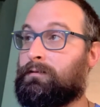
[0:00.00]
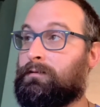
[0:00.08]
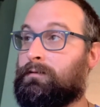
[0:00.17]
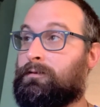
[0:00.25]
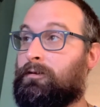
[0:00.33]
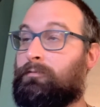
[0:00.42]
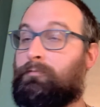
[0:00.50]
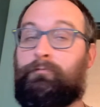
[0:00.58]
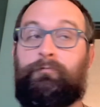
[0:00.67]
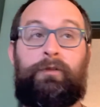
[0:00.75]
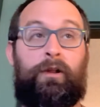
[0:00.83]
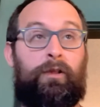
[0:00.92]
So
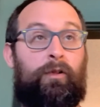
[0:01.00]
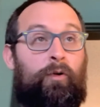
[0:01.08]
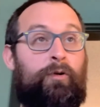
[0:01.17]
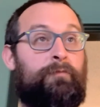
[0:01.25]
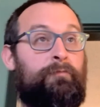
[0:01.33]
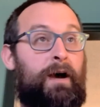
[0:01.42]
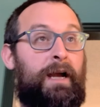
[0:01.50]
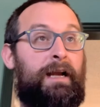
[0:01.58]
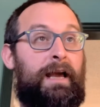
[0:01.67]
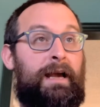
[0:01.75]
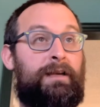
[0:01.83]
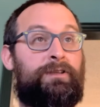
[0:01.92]
the Lord might
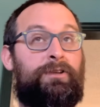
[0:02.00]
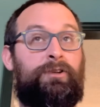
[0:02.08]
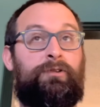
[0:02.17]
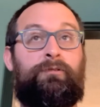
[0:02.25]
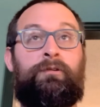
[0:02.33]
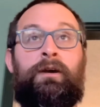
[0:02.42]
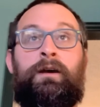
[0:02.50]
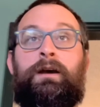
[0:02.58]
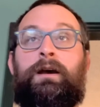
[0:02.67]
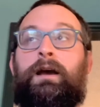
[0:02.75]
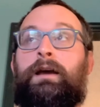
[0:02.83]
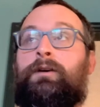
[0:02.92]
ask you
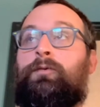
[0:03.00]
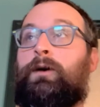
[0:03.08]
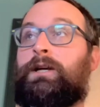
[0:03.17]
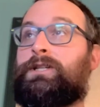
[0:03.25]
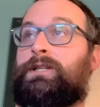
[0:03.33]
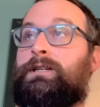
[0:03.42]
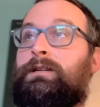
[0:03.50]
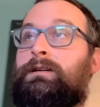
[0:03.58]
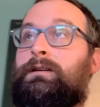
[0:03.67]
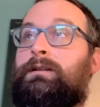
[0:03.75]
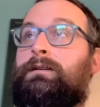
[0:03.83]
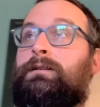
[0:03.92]
a question
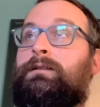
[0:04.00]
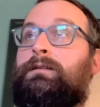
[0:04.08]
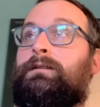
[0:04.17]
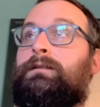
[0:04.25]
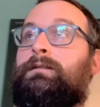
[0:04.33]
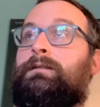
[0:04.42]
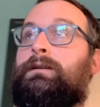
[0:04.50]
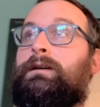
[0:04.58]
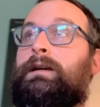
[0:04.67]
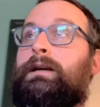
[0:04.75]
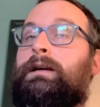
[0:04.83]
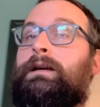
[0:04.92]

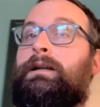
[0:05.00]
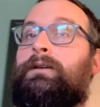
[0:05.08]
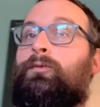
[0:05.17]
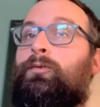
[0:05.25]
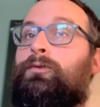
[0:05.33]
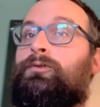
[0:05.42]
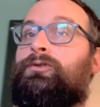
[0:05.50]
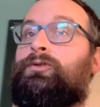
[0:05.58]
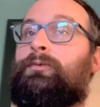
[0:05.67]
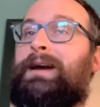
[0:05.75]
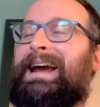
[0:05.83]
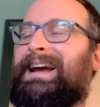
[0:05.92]
in order to
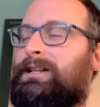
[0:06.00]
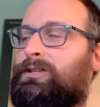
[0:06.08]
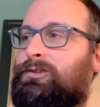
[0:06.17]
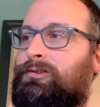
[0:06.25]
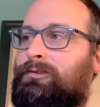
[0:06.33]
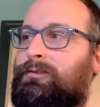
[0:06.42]
answer the